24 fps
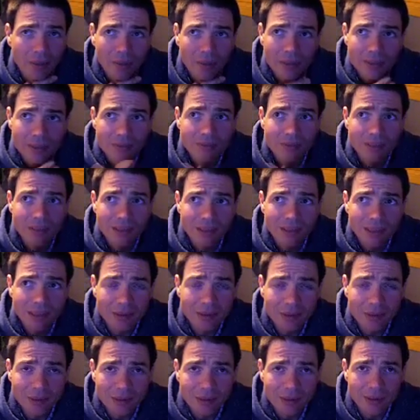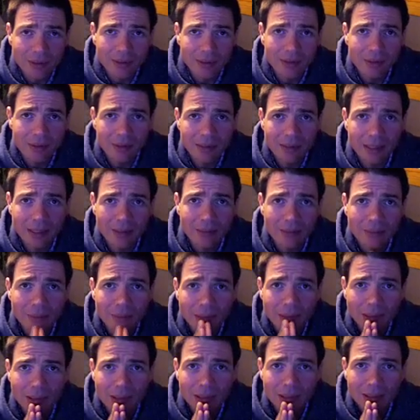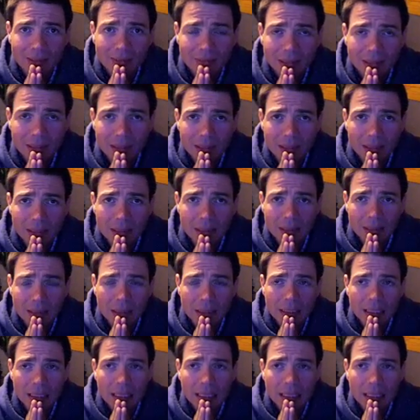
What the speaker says: this very earth that we are living on.